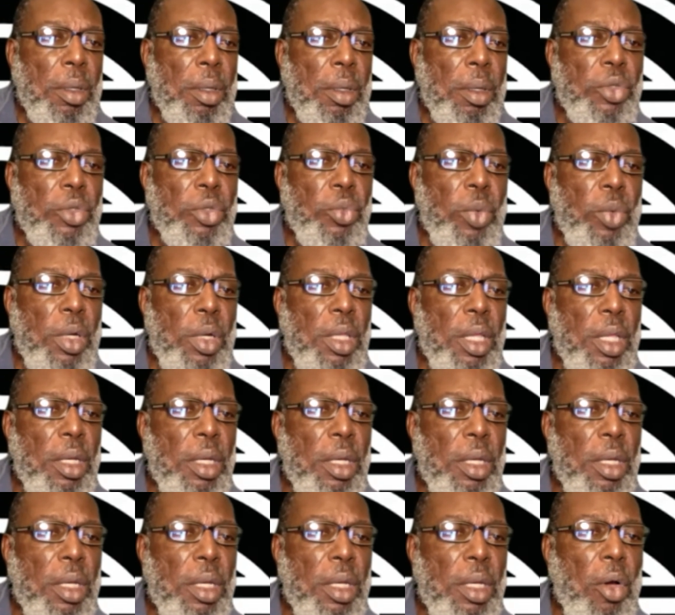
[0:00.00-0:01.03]
there was
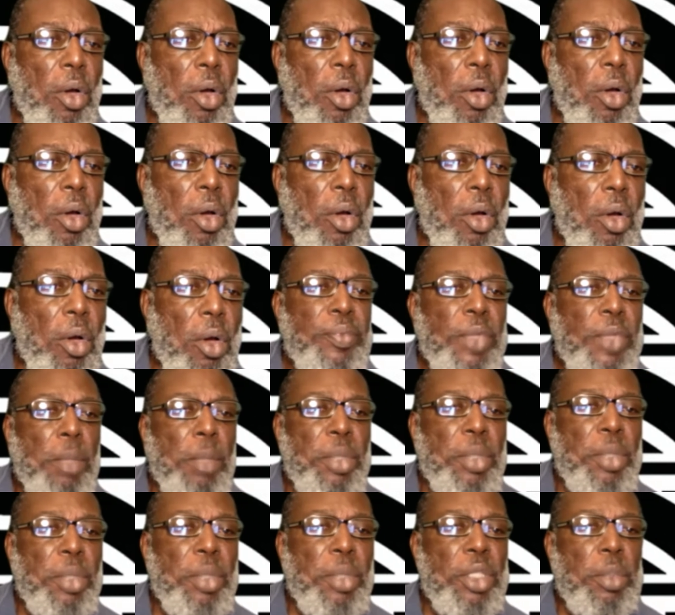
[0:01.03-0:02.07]
one that, oh, there it is.
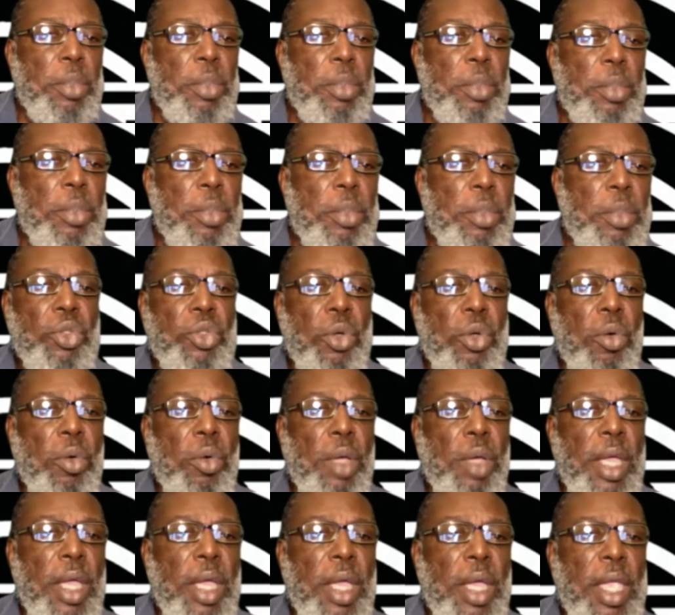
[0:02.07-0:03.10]
In participation with the
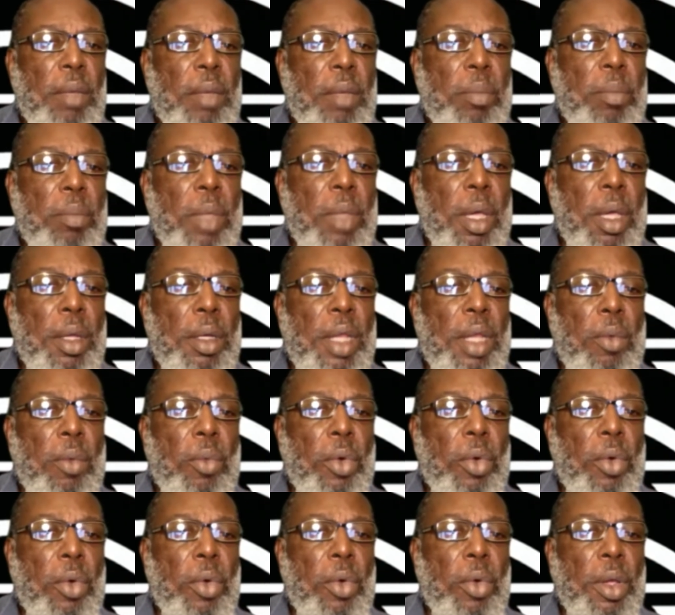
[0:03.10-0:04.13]
mutual aid
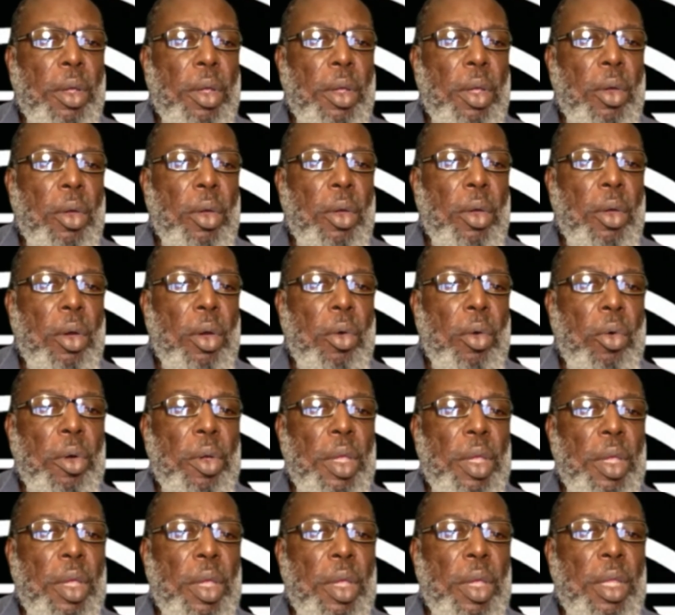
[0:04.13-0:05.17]
network,
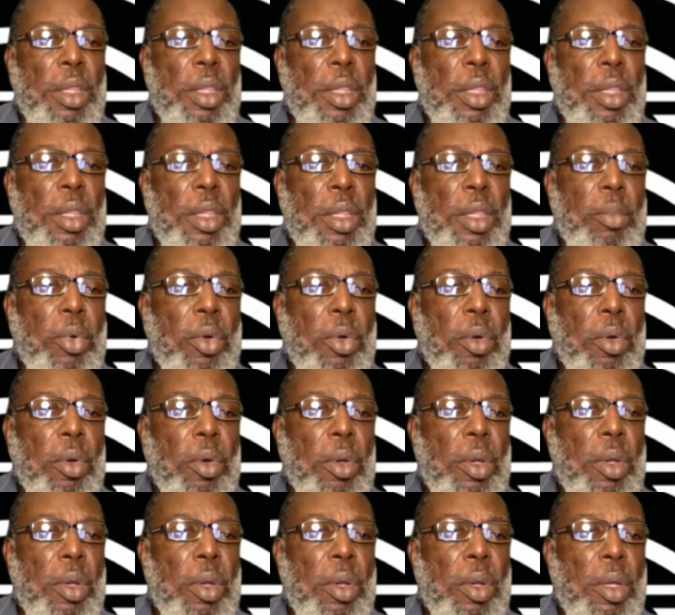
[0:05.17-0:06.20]
or in the
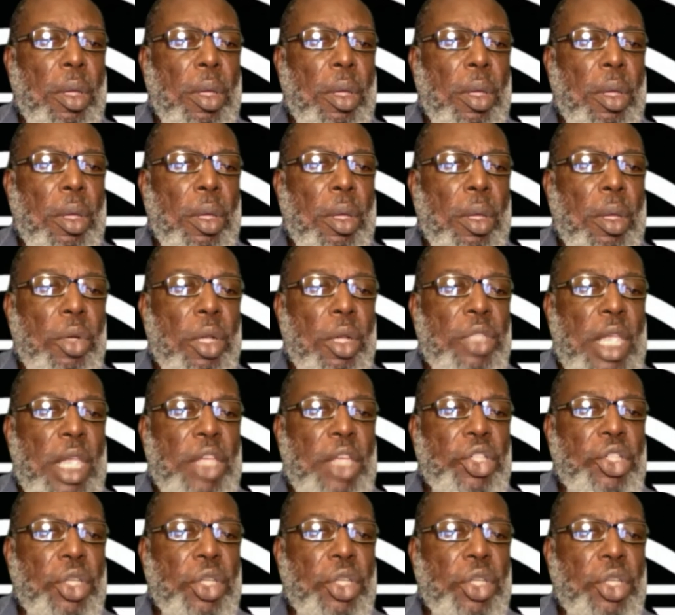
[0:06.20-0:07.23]
labor
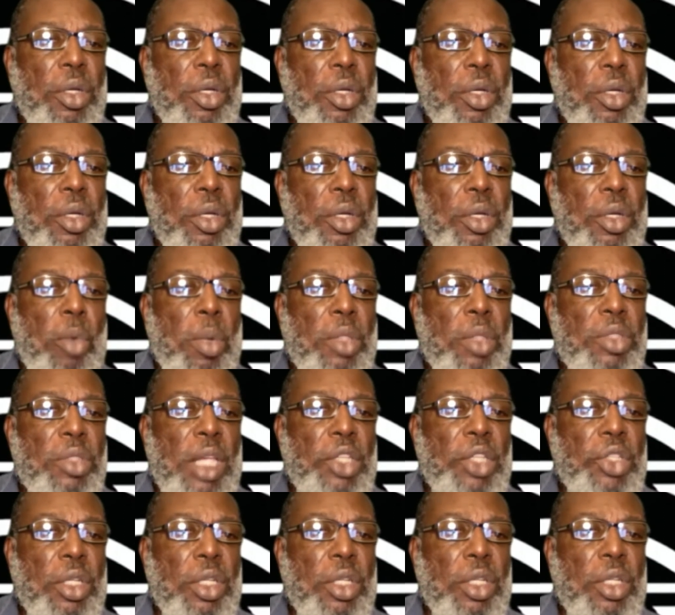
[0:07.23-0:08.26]
unionization or
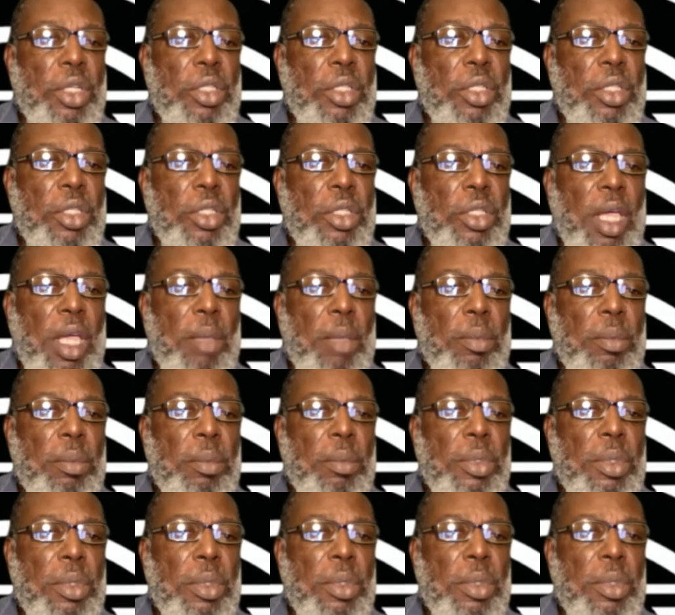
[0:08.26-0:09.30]
mobilization,
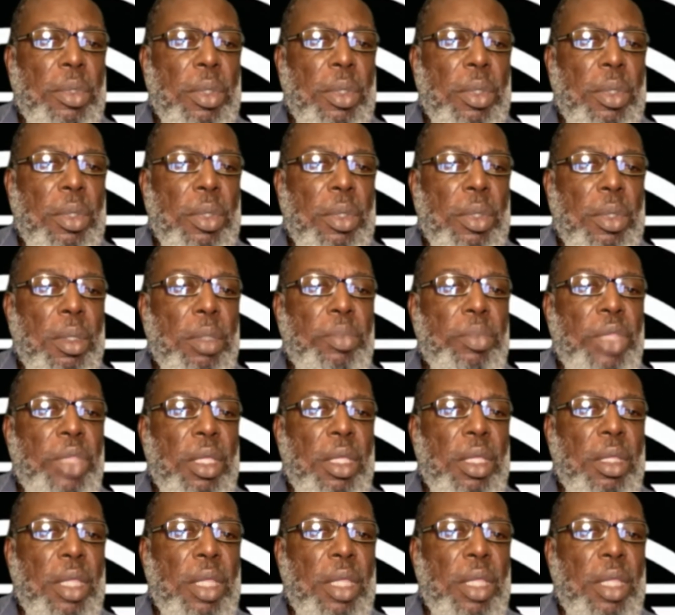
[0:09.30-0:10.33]
sometimes
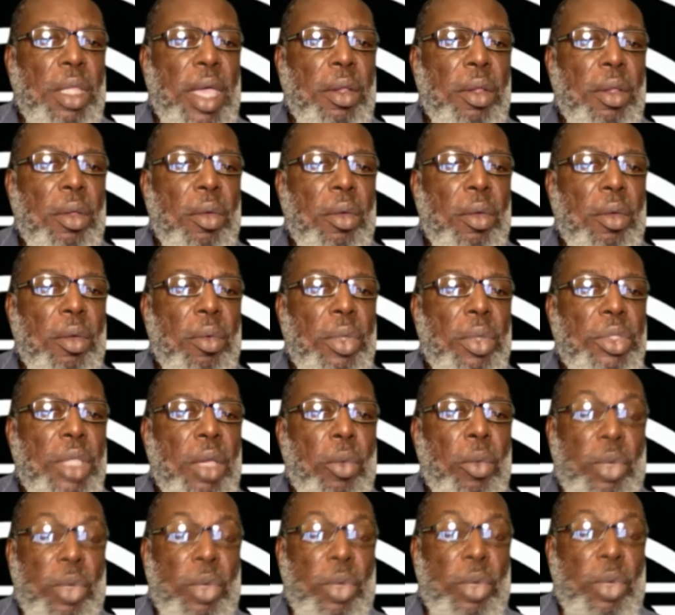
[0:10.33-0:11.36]
something that
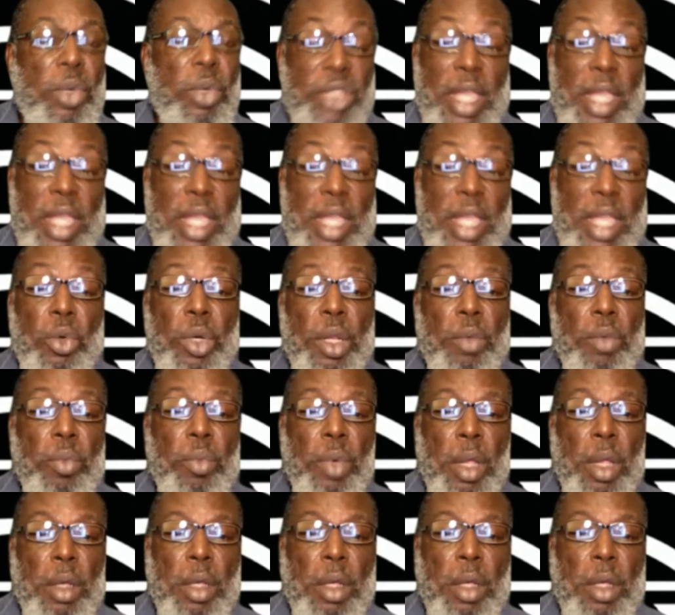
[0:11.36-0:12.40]
was that
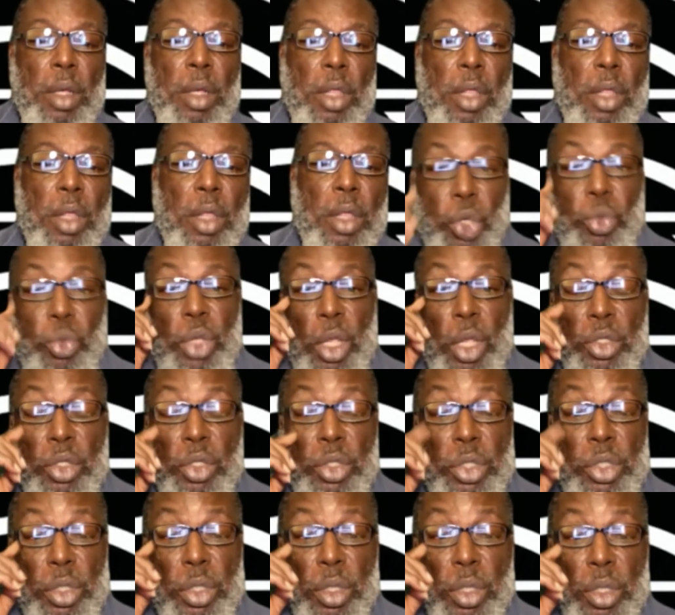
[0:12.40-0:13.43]
included? In other words,
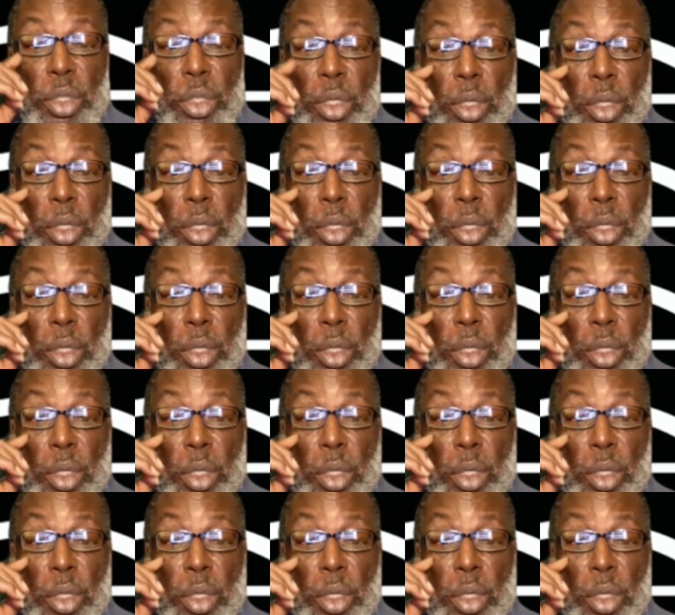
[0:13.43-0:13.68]
unions